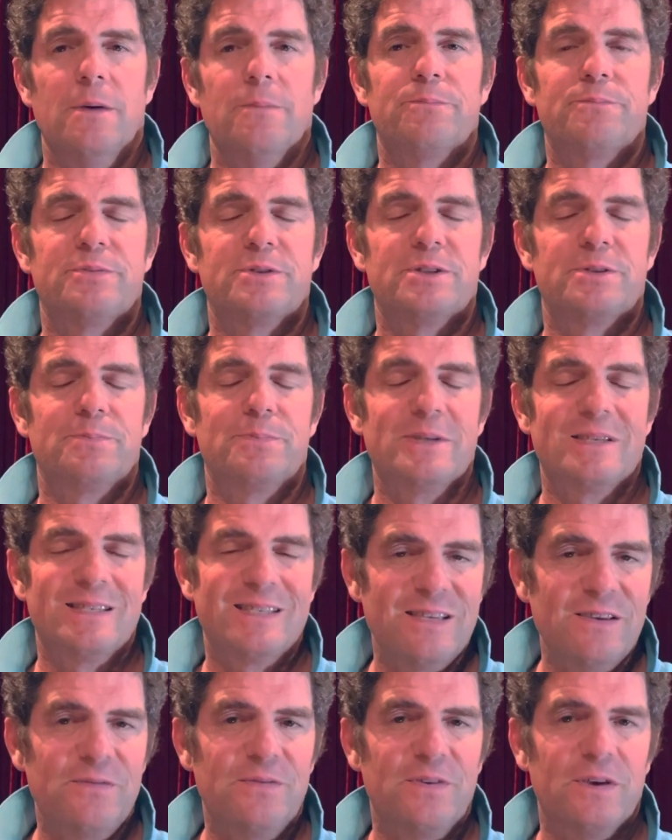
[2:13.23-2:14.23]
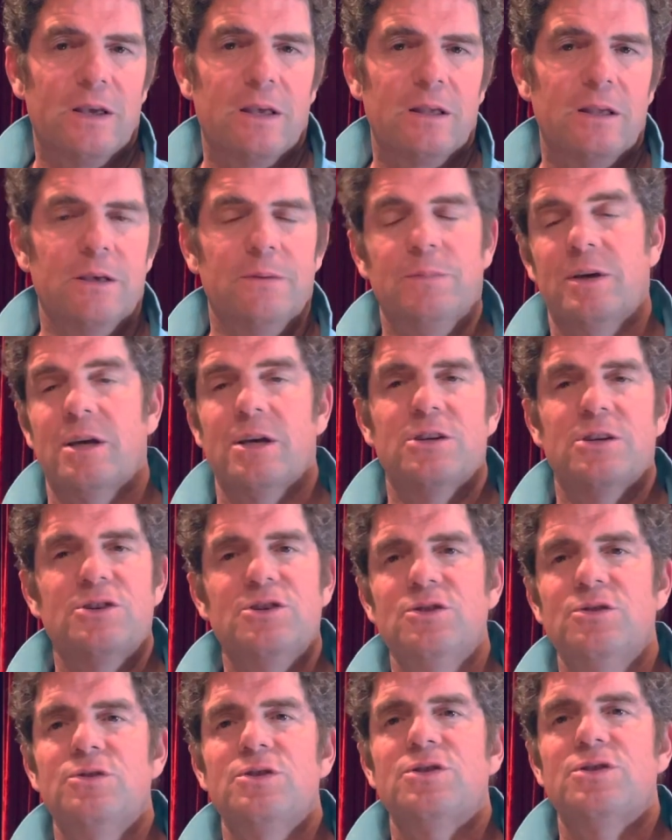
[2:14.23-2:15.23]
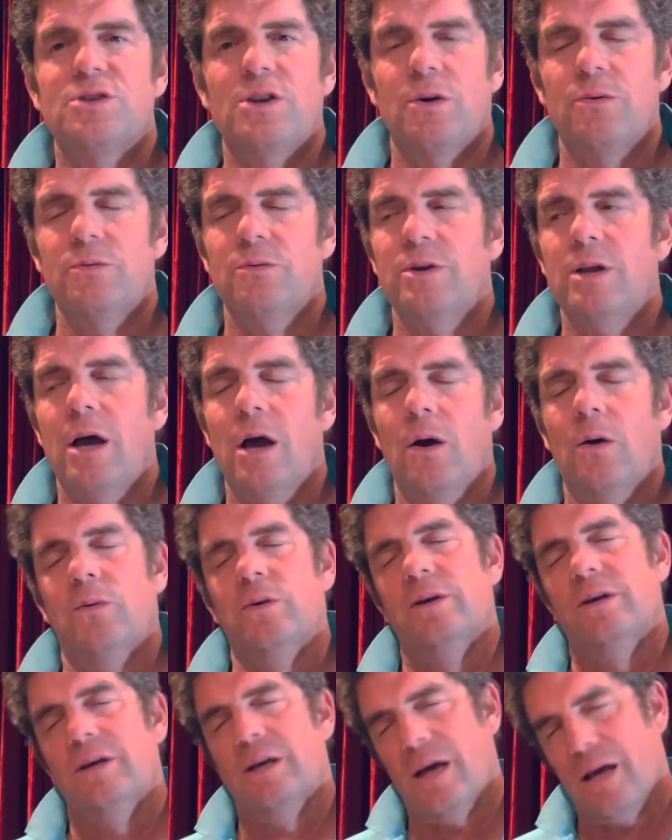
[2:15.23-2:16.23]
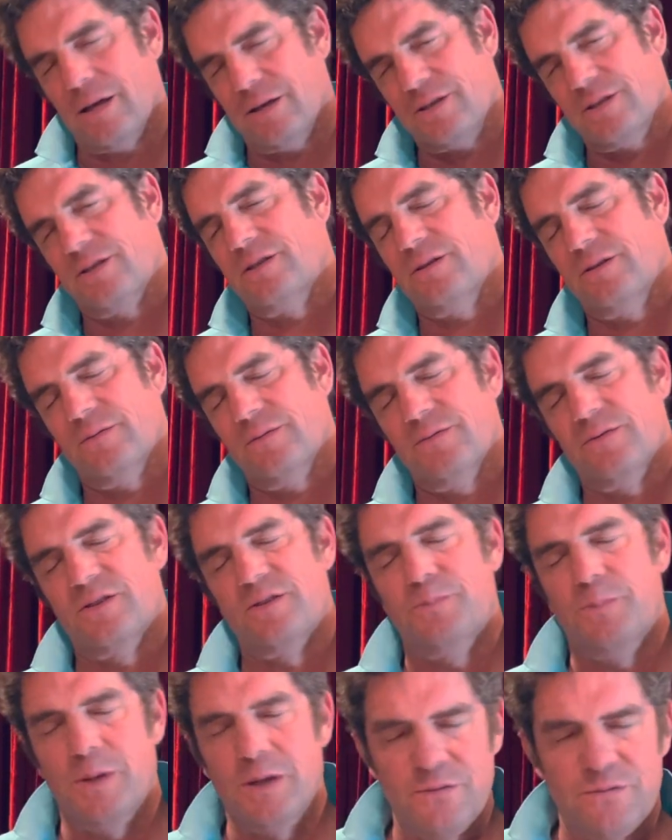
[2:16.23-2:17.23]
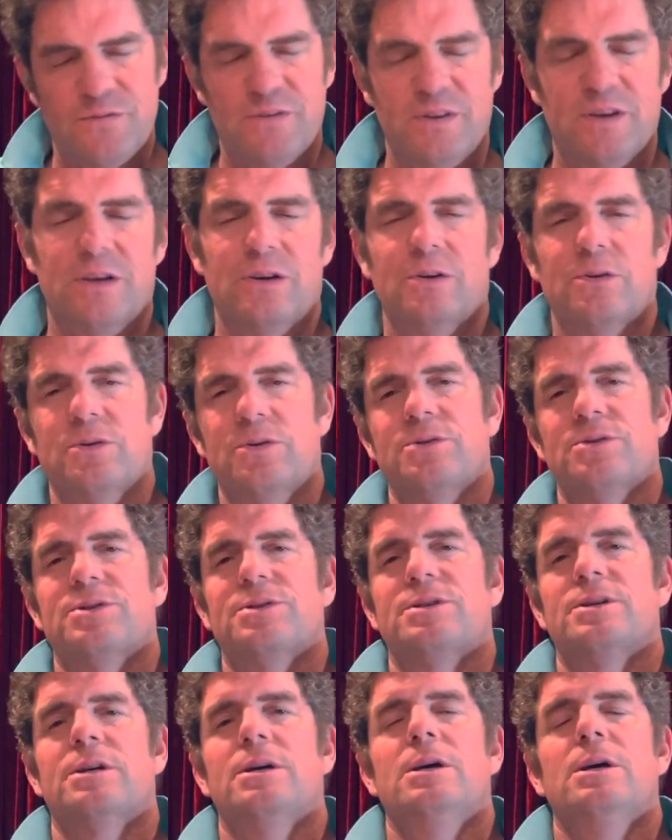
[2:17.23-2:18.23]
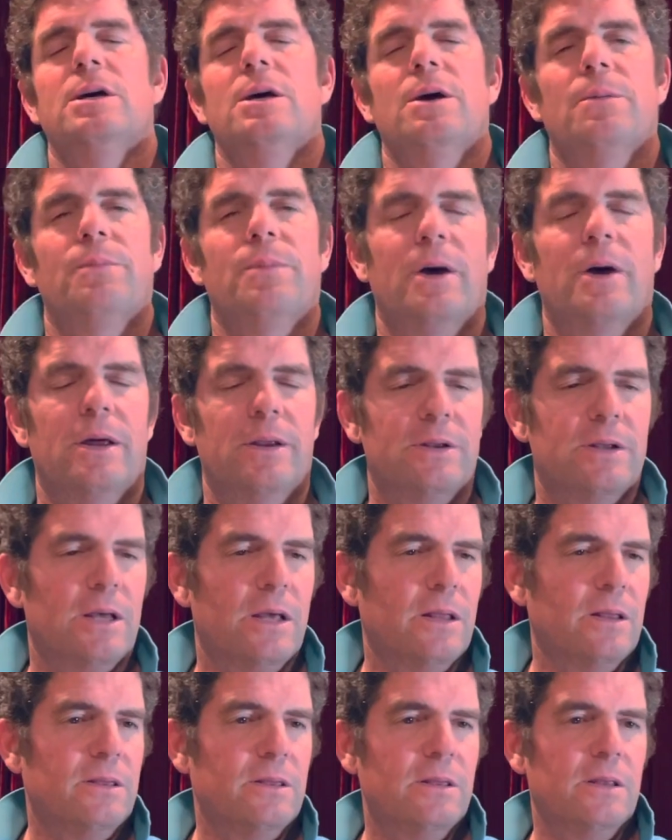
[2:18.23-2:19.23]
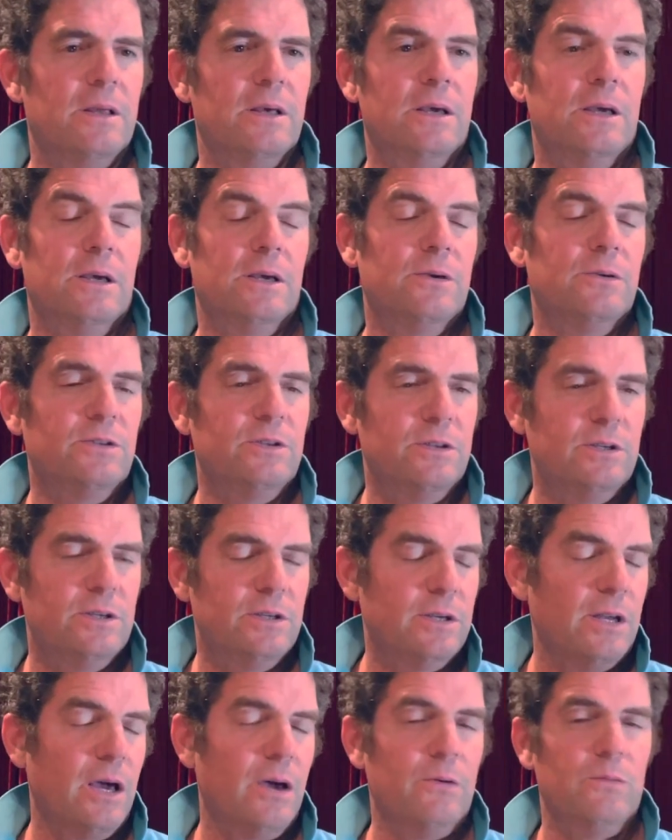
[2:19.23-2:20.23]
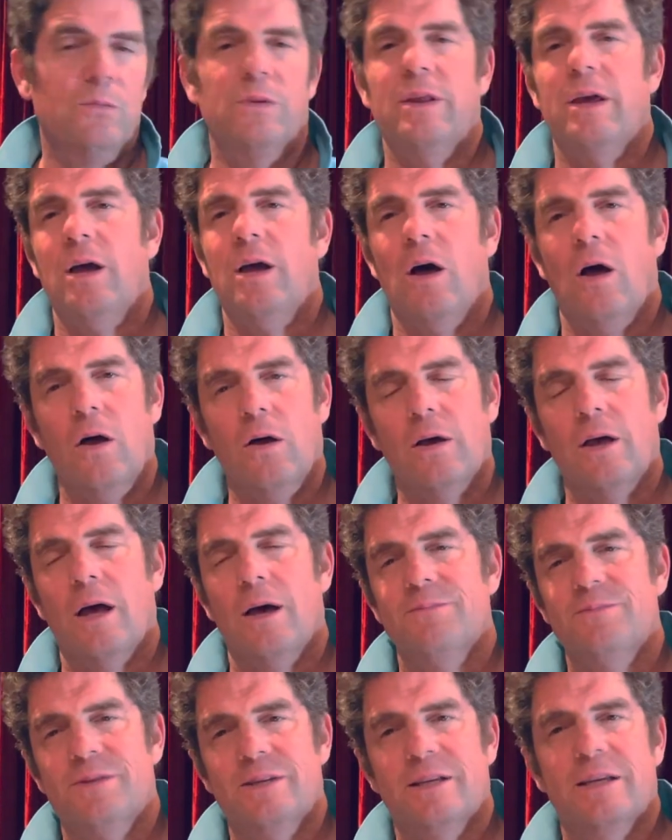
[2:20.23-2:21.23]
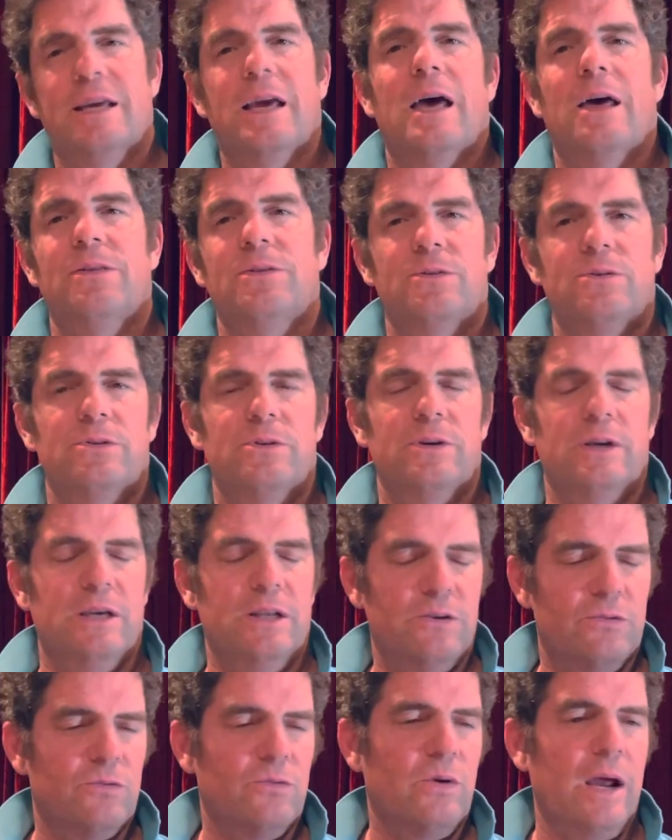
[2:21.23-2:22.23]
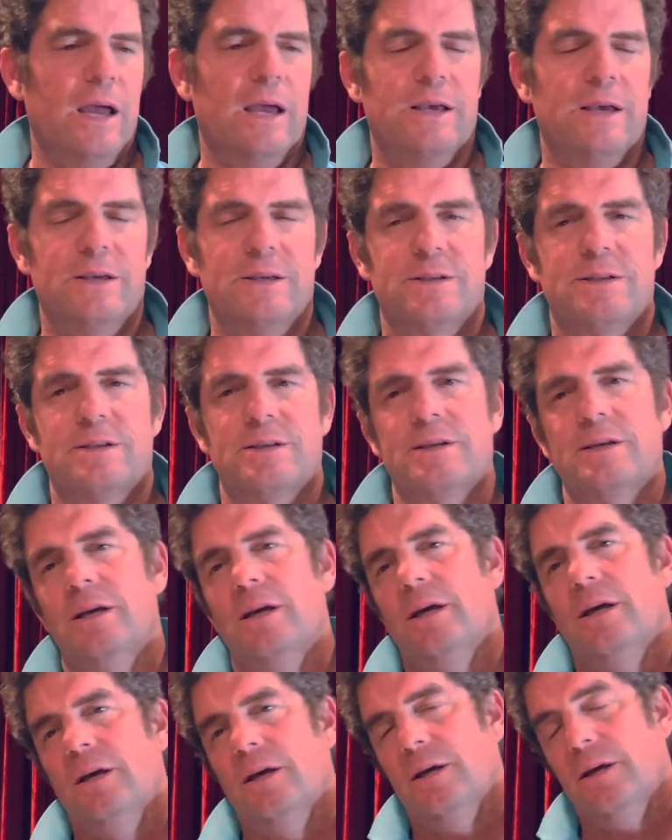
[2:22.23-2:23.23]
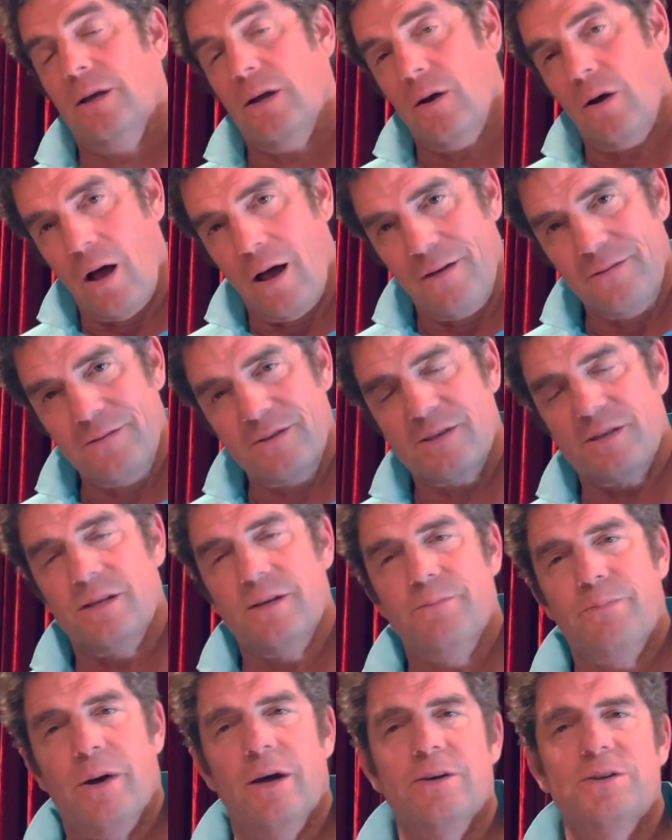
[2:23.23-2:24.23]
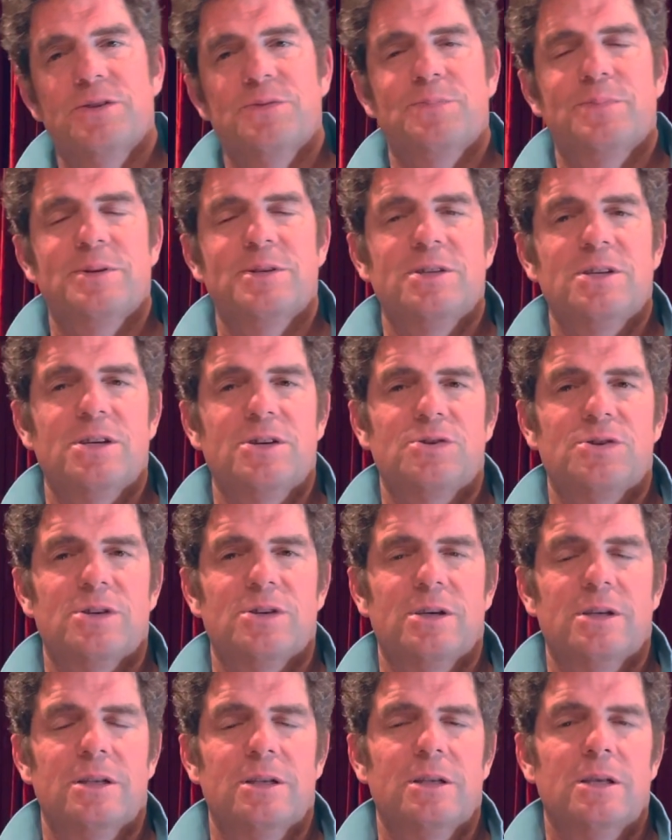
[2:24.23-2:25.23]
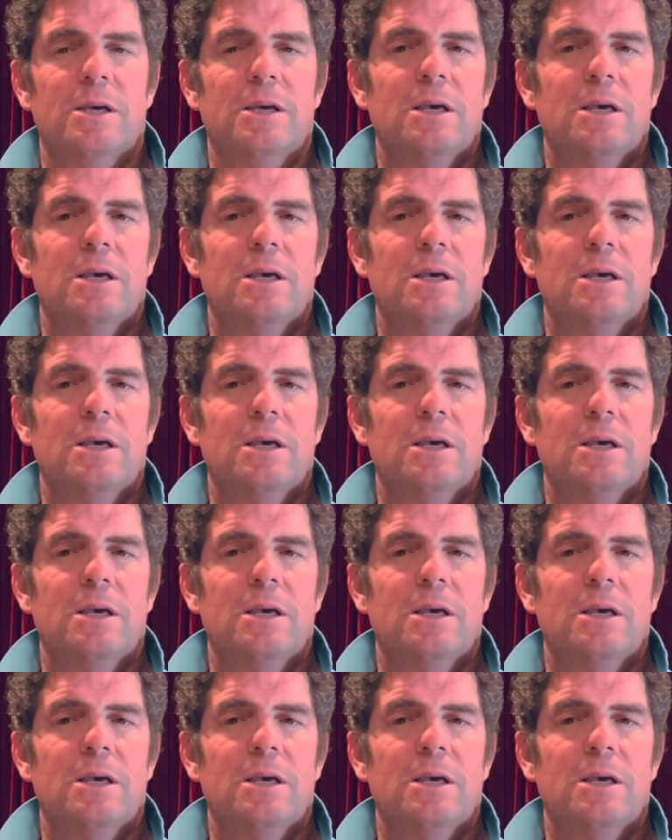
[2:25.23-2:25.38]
specifically because you just don't know. Yes, speed figures, but you know, when they all come together in a race, you know, obviously post position